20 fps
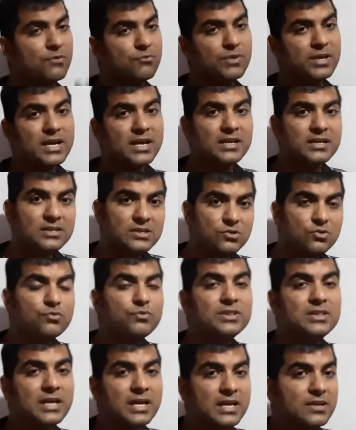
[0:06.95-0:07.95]
We can denote with
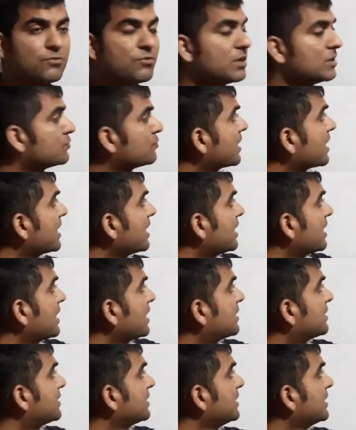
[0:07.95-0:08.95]
anyone. So
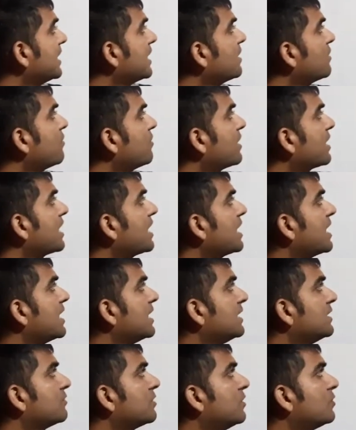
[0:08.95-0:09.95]
tn or an
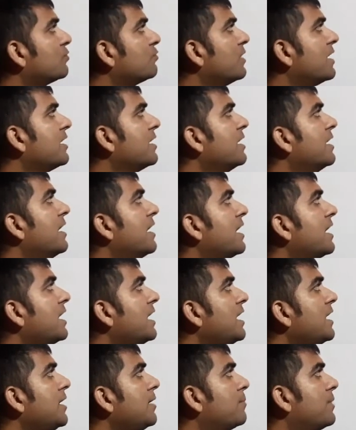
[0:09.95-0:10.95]
is equal to what?
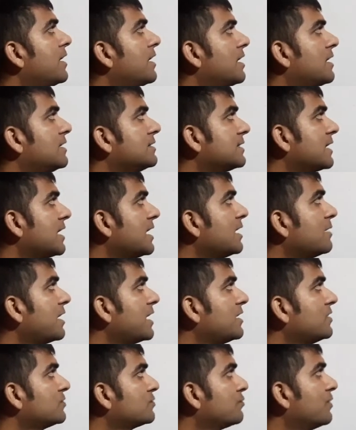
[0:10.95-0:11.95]
A plus n
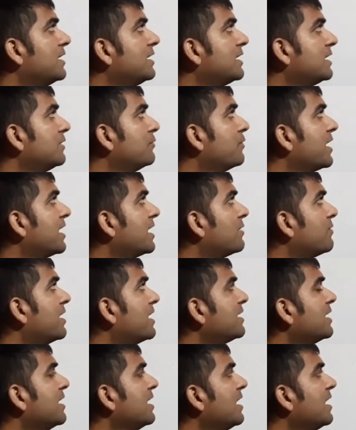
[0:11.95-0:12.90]
minus 1d, where what?